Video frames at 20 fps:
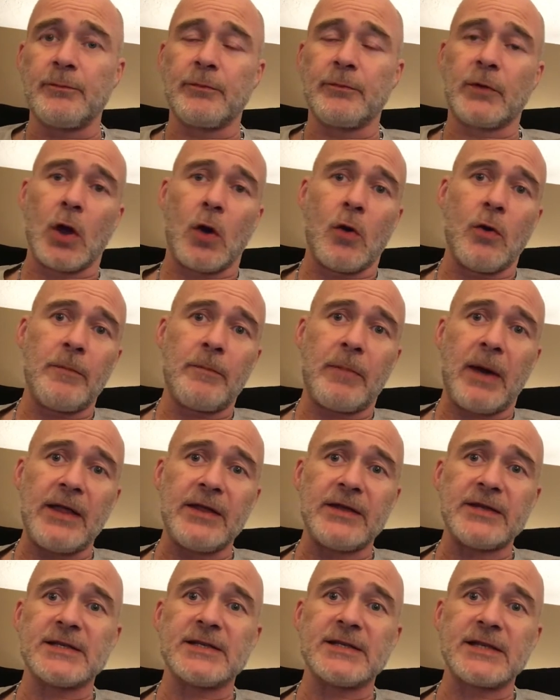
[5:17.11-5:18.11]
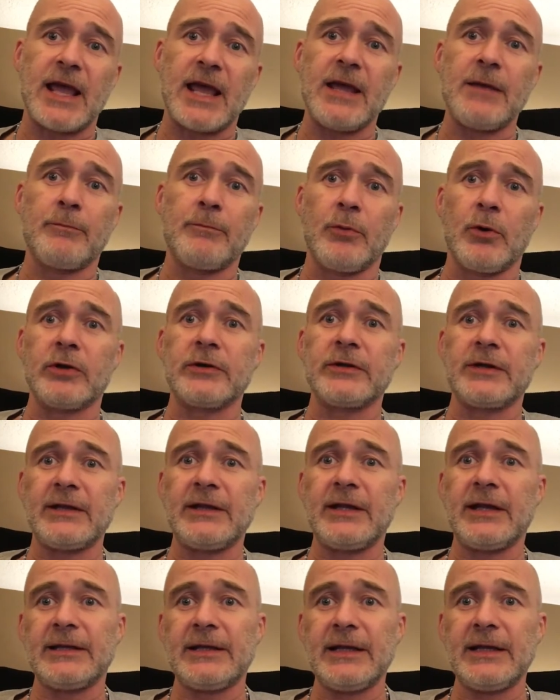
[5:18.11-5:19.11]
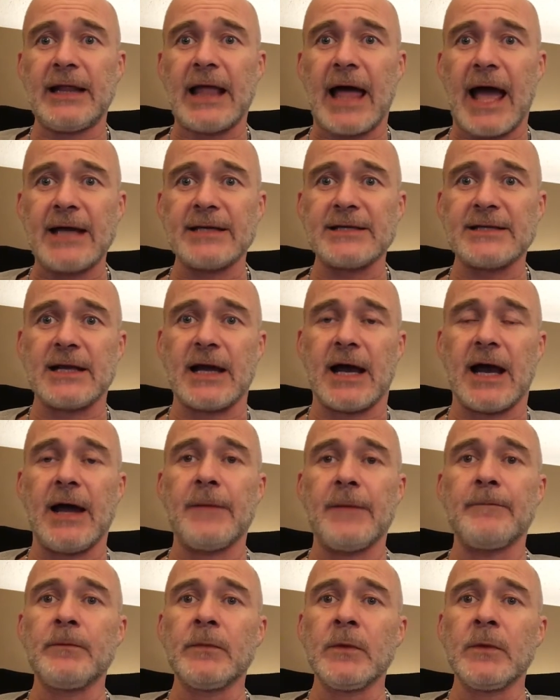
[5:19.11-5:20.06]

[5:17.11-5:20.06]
going by the same book that they did last time.